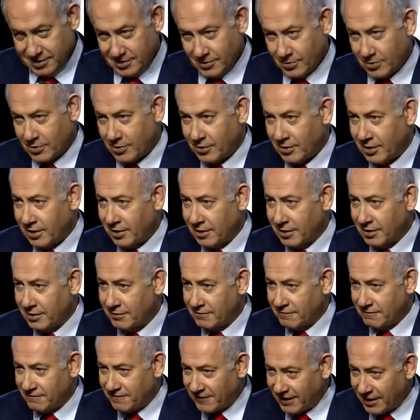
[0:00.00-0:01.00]
We're all
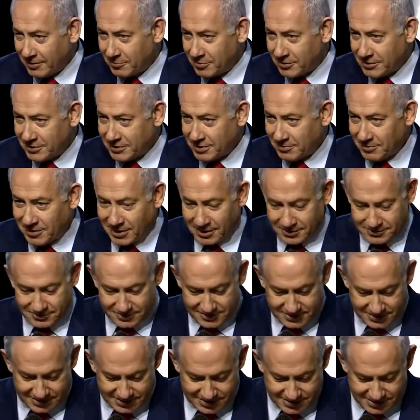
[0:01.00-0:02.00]
vibrant
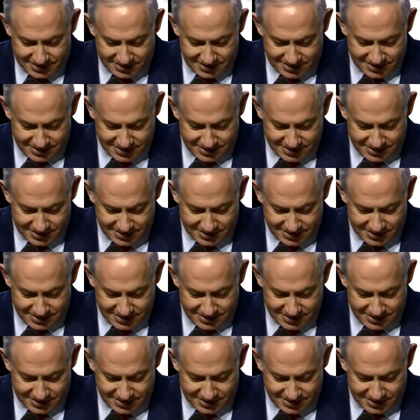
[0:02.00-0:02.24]
democracies